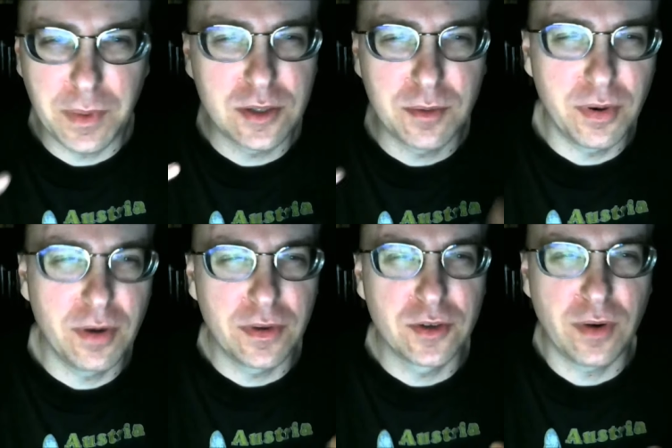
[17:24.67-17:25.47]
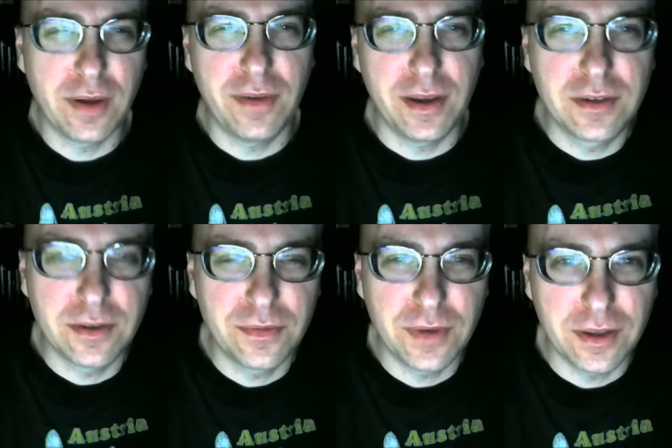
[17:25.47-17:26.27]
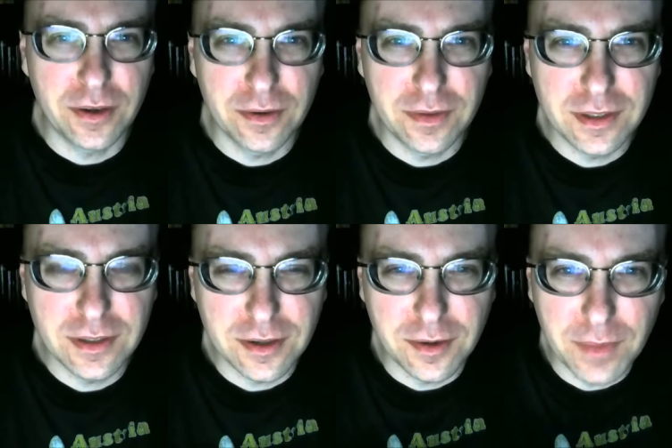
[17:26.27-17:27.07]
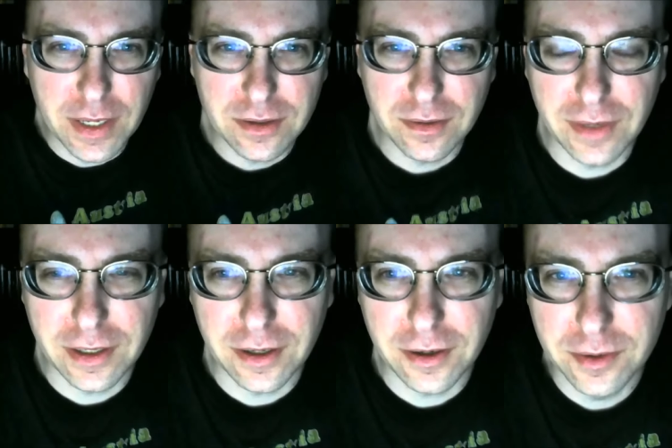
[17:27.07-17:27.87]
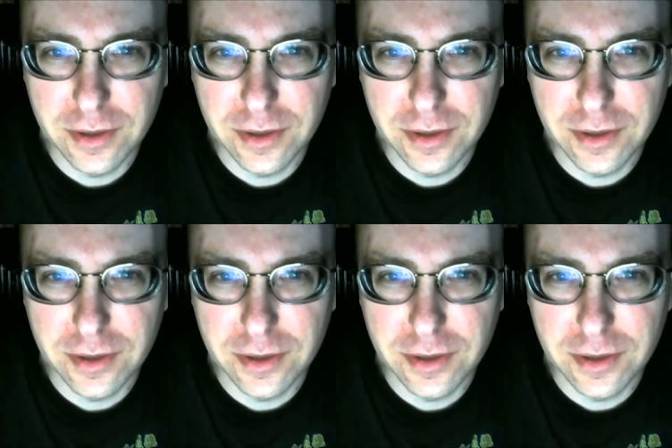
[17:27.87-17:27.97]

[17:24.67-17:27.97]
It's a perfect trifecta of failure. This is an amazing video.